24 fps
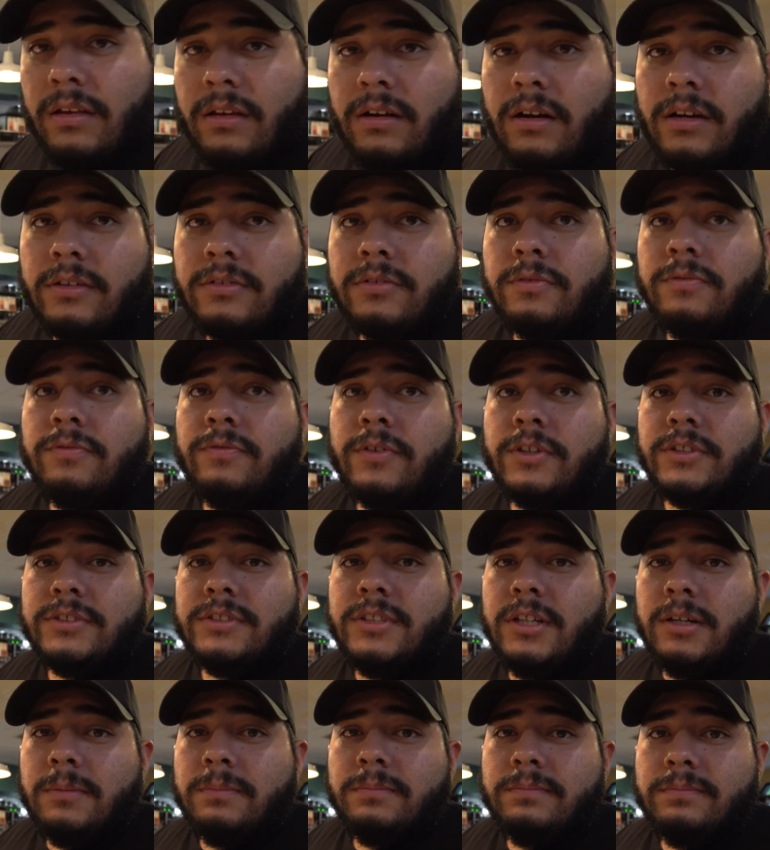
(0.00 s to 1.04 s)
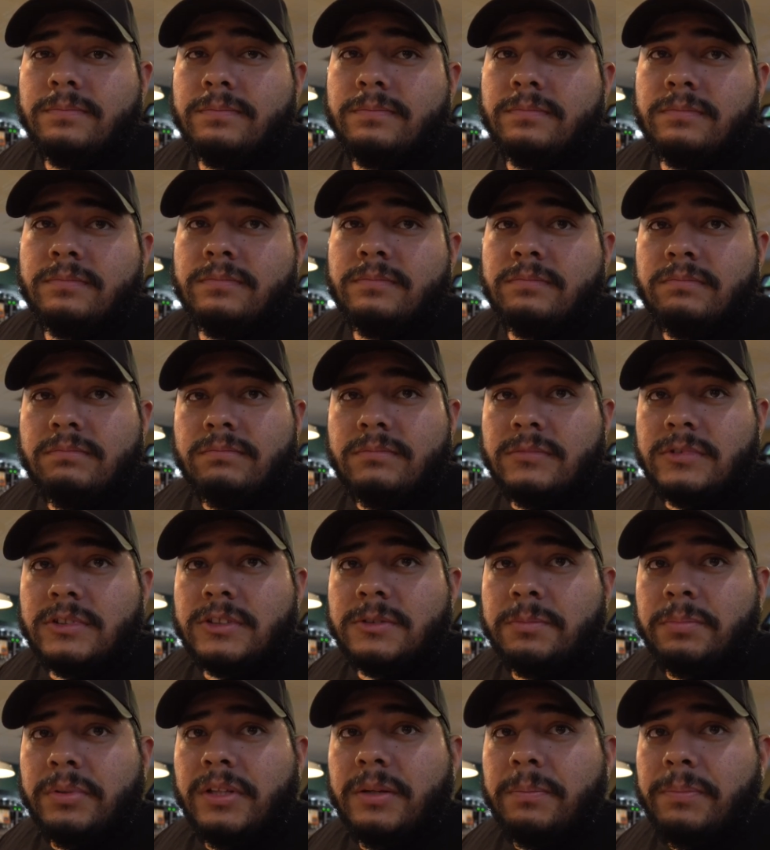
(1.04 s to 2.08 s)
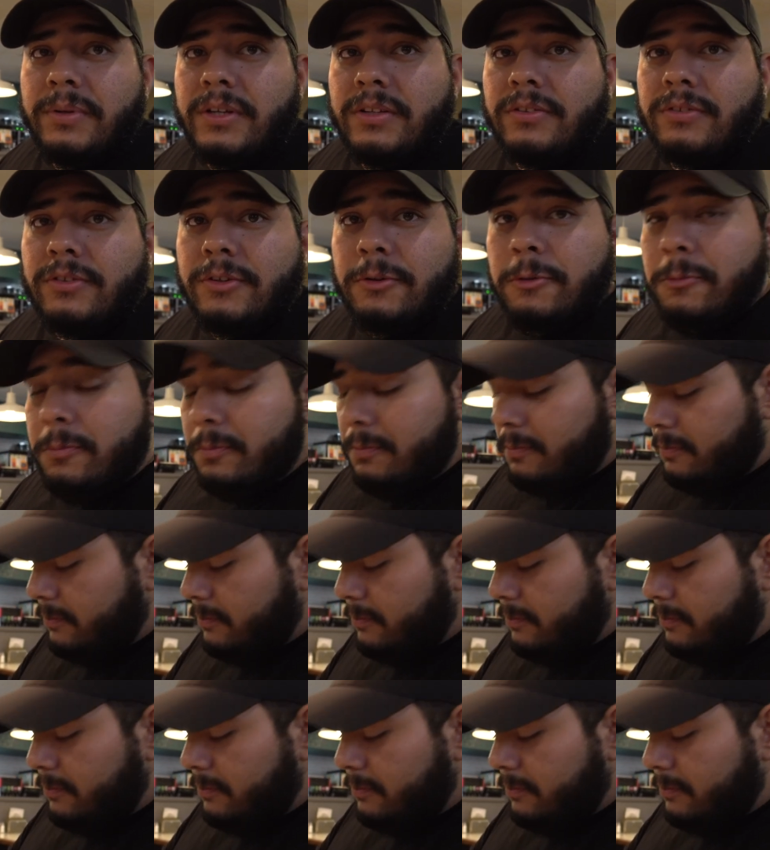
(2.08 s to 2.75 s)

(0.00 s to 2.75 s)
Alright, so first up, split pea soup.